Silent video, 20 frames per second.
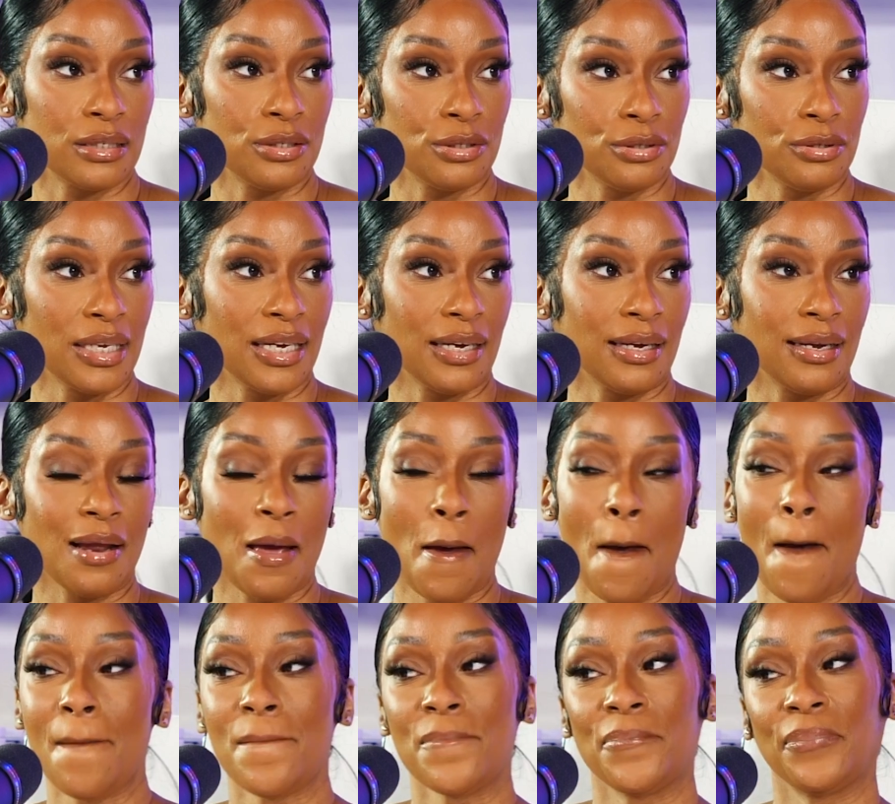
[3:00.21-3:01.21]
to do that,
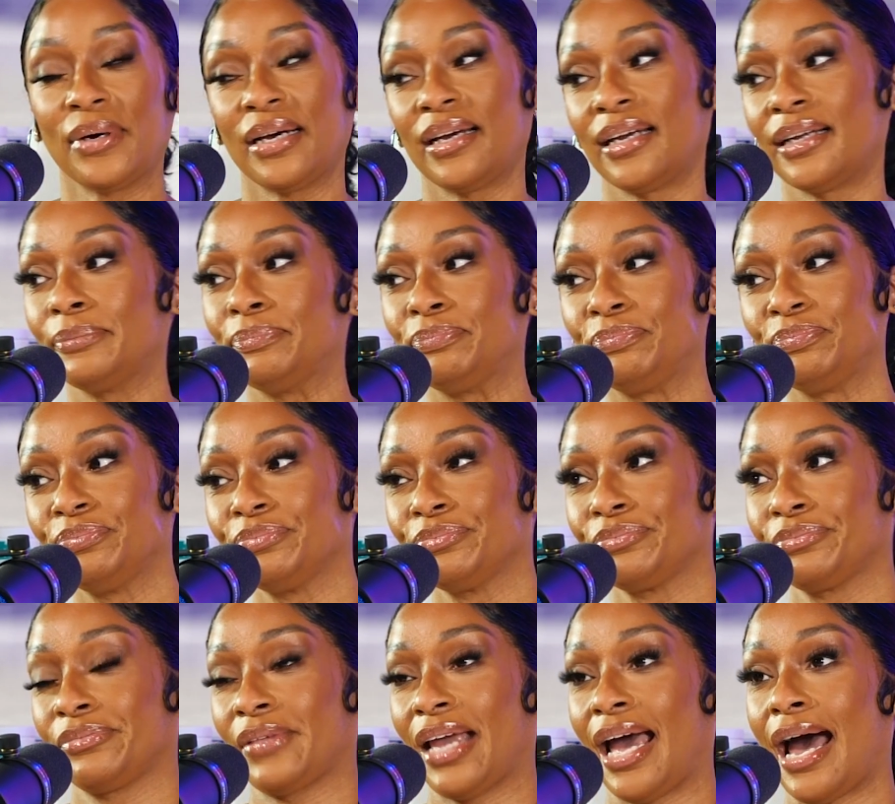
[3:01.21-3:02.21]
but
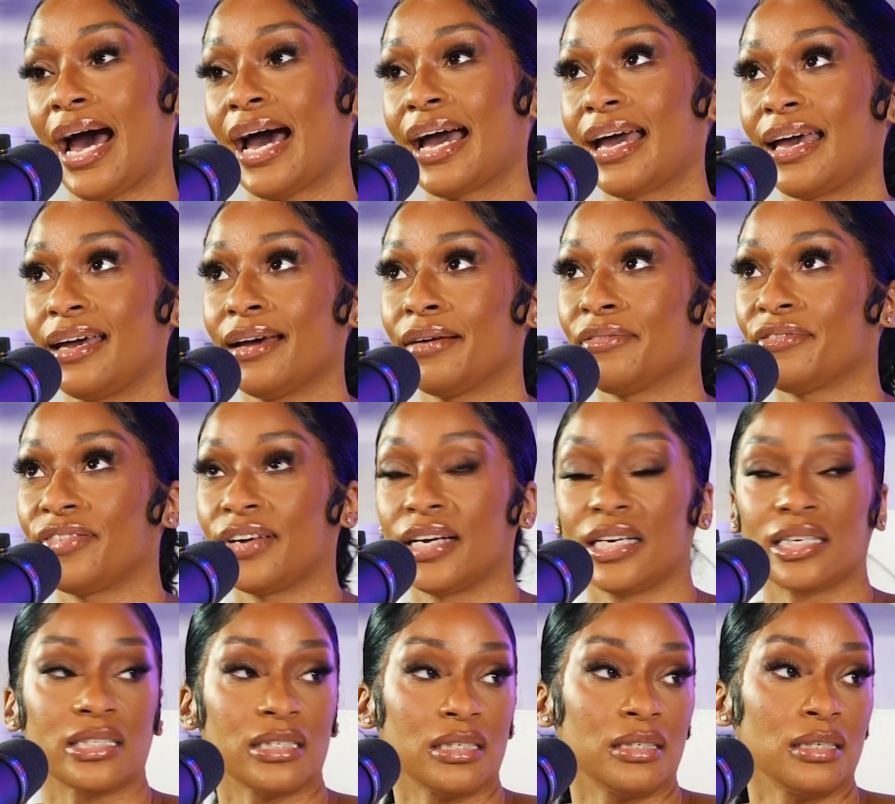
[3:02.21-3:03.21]
I am
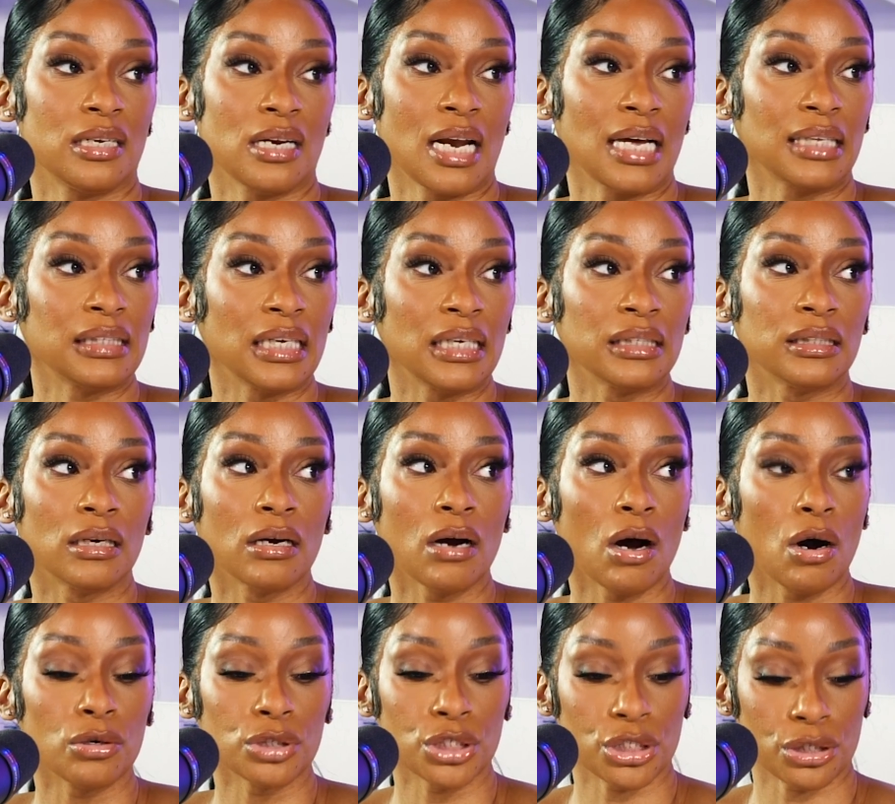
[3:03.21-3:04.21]
fashion, and I think the
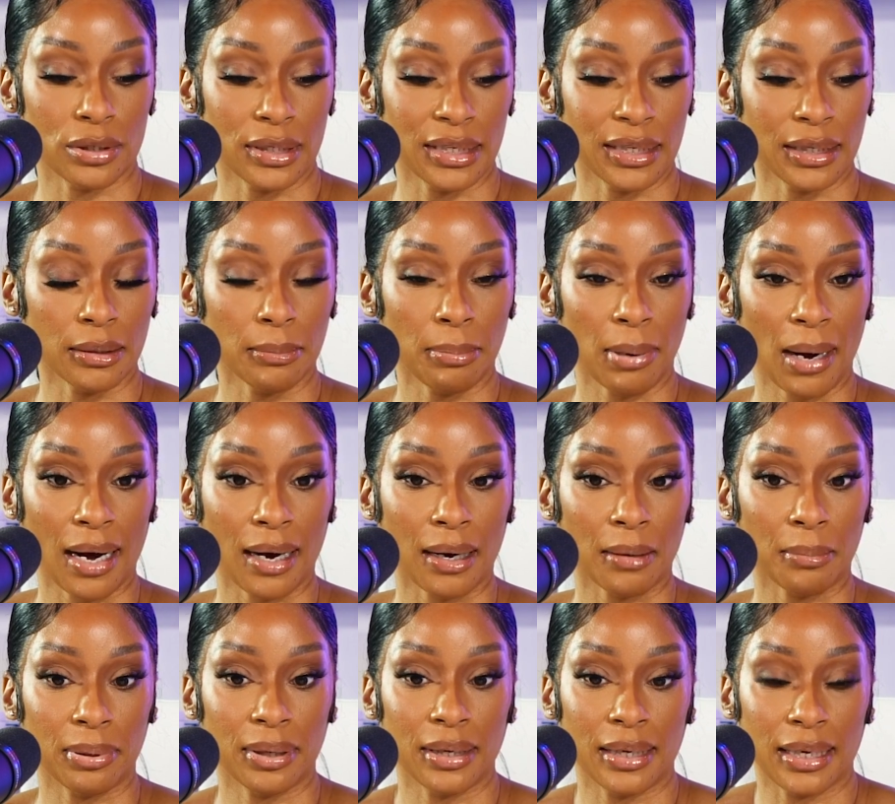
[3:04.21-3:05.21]
culture and hip
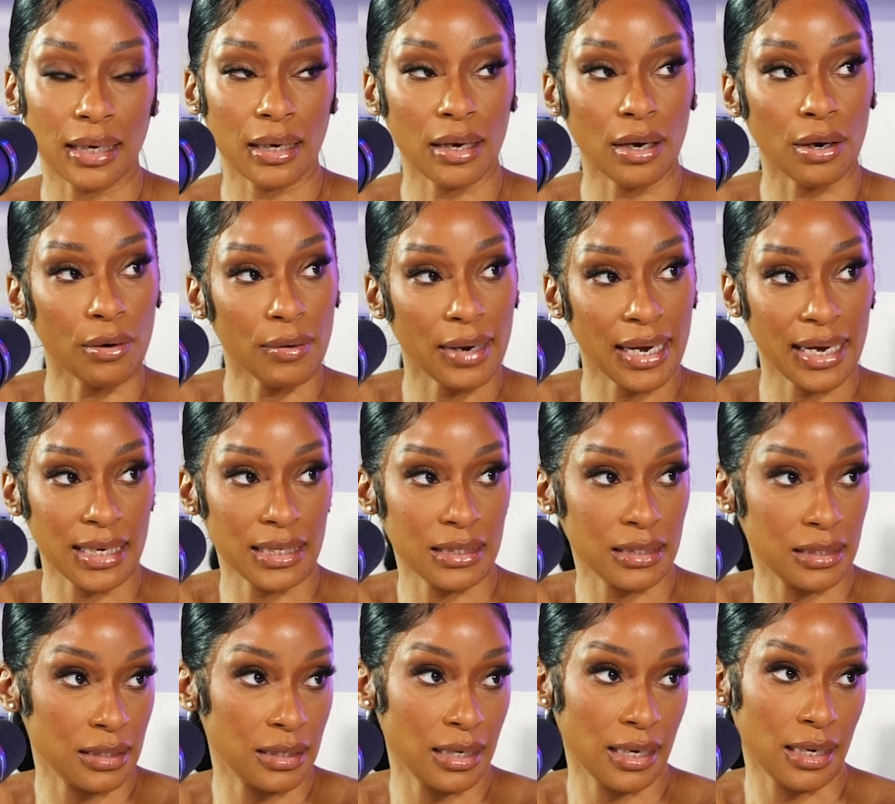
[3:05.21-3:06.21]
hop, it go
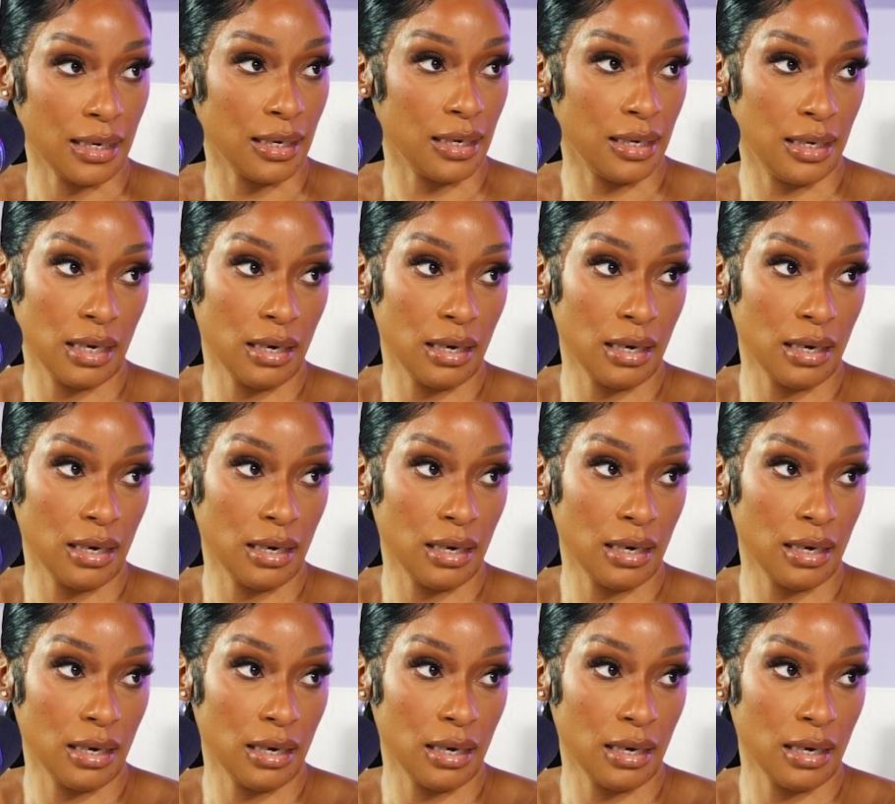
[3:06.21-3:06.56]
hand in hand.